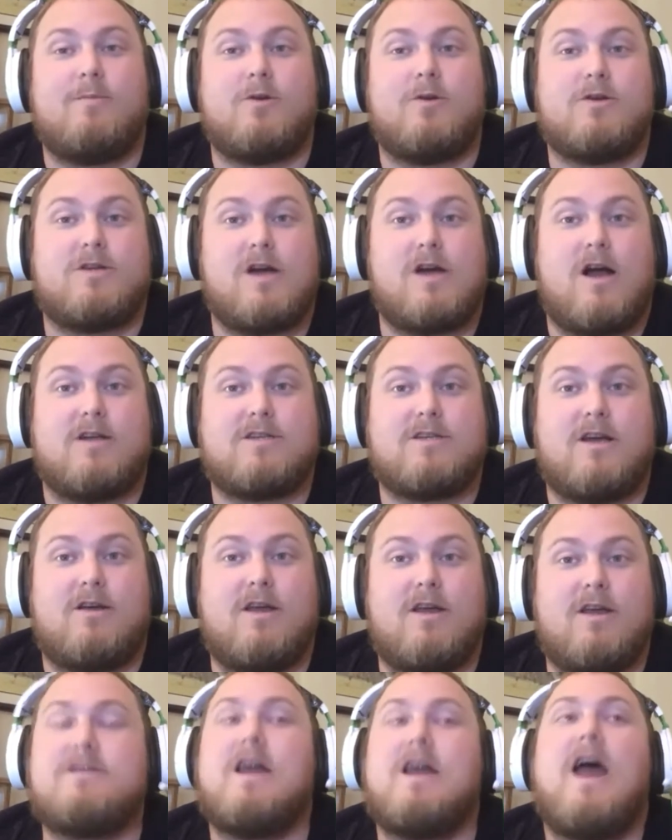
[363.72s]
good cocktail.
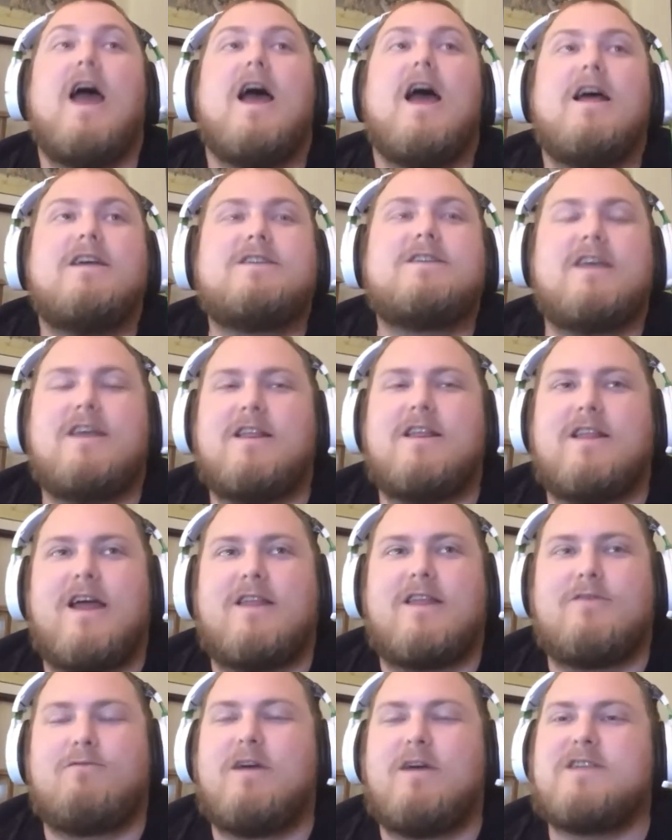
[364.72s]
It's, see,
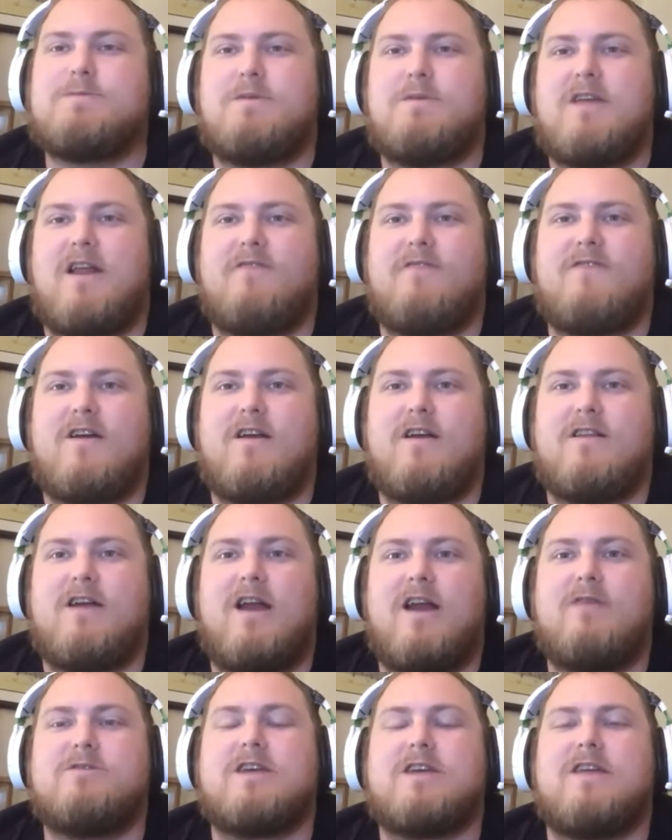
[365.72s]
like the recipe that I found
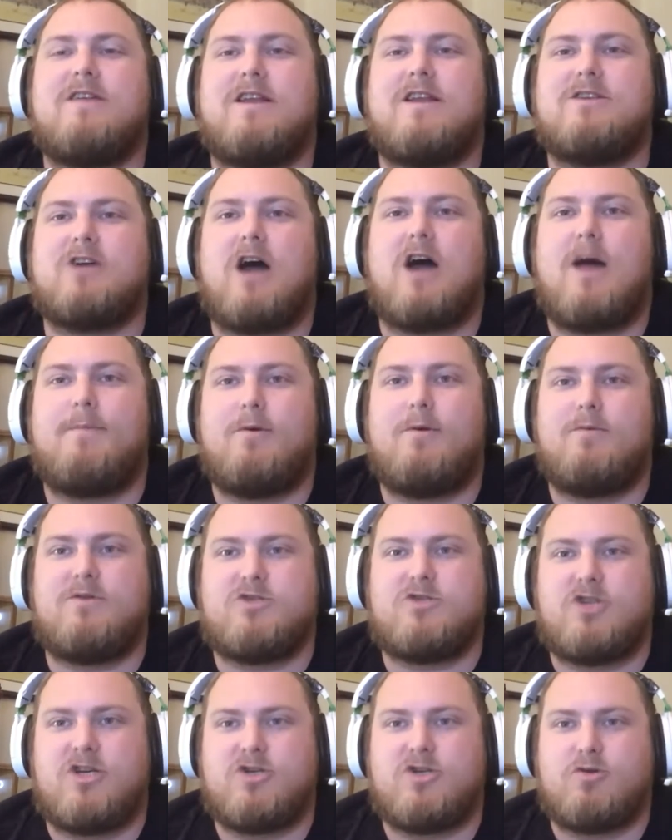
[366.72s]
online, it was like, and then top it with
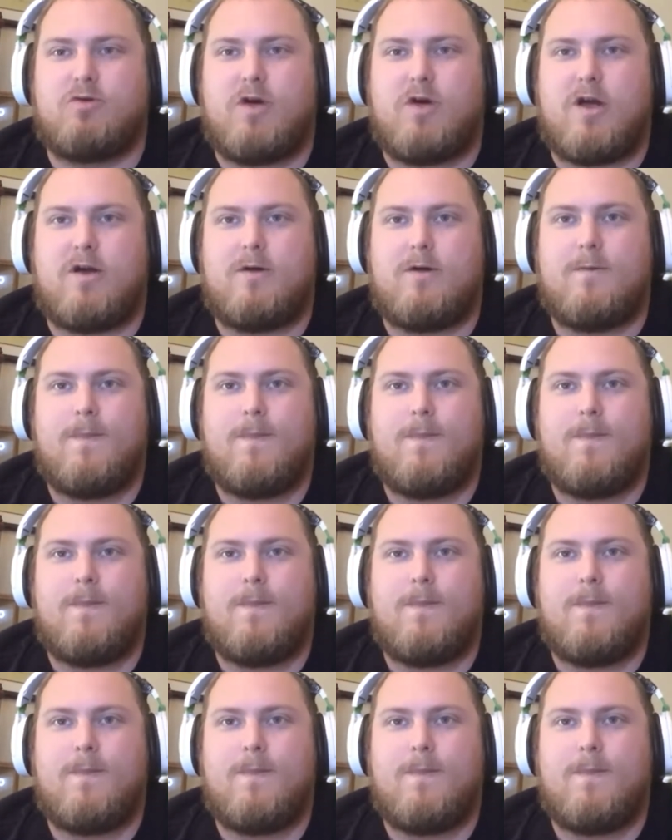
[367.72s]
ginger ale.